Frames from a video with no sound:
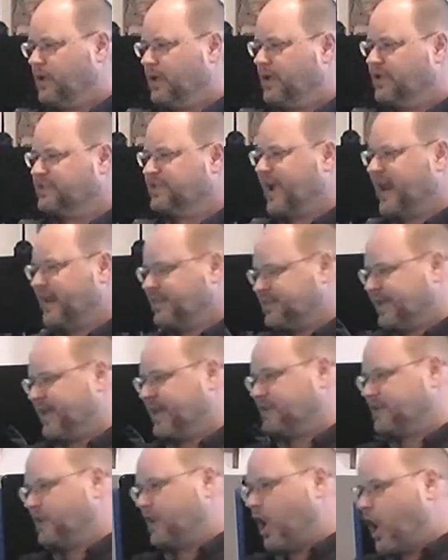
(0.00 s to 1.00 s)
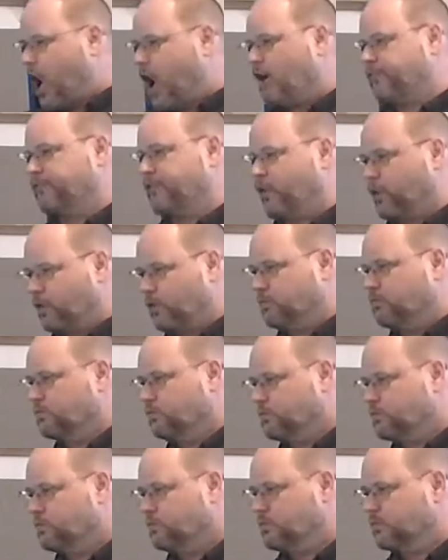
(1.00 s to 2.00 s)
He's got to take the offal
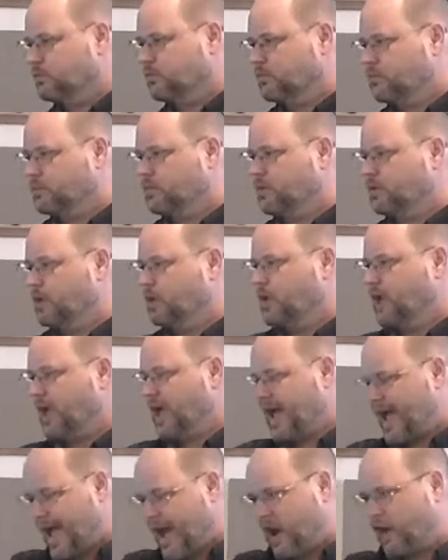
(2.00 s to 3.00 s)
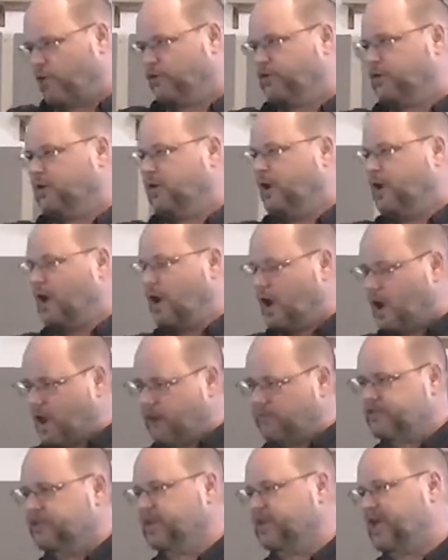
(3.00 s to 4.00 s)
out
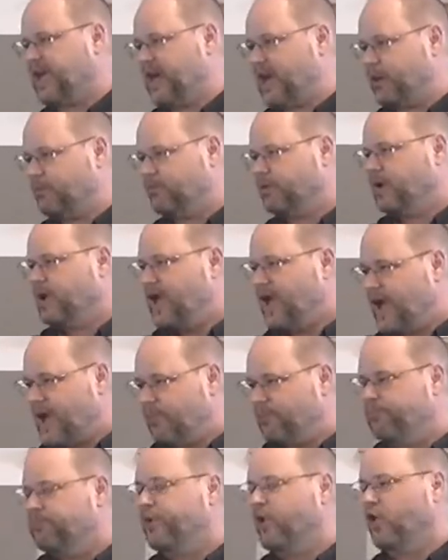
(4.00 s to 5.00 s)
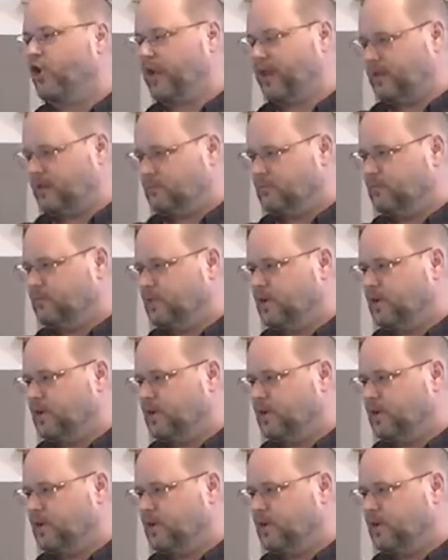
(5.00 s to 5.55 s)
of the camp and burn it.